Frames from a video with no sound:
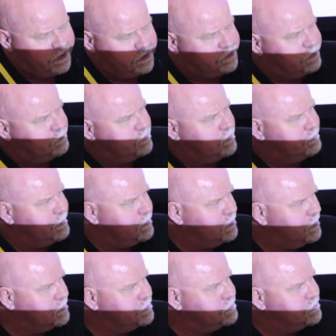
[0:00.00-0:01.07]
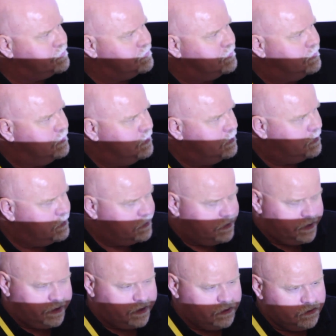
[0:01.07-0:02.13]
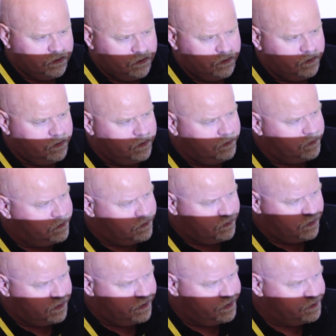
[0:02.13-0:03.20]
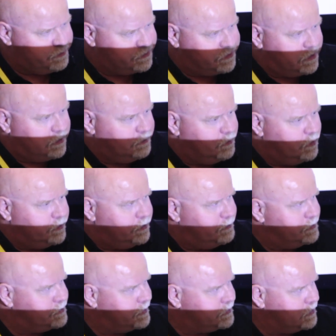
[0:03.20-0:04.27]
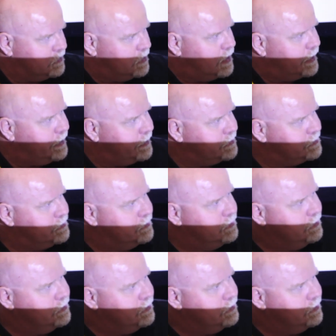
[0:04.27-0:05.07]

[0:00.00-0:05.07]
I got something wrong with my lungs, and I don't know what the word is, but it's not pneumonia, but it's like the lining.